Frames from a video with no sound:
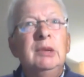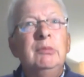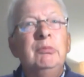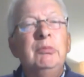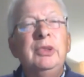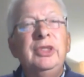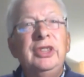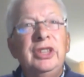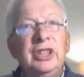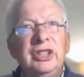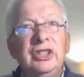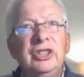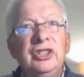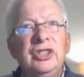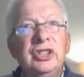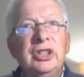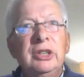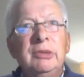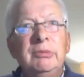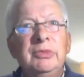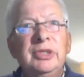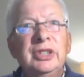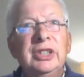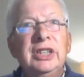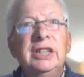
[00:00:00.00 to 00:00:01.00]
but they're
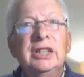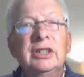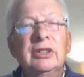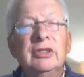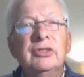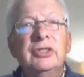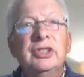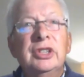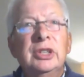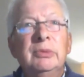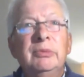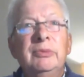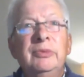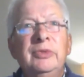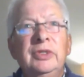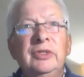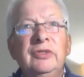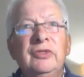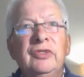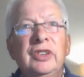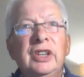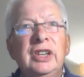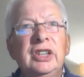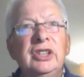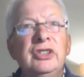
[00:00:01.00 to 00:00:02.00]
determined to get on top of
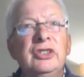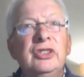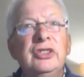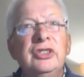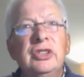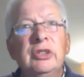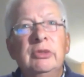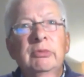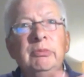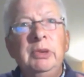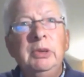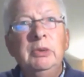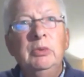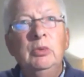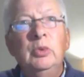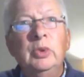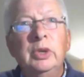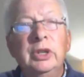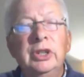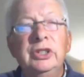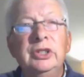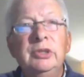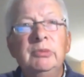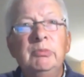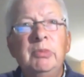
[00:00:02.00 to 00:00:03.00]
inflation, so people
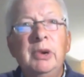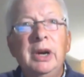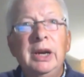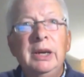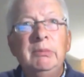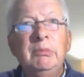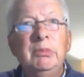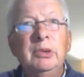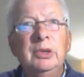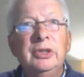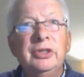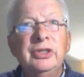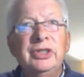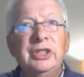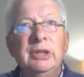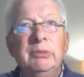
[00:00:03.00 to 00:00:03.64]
wanted to buy bonds.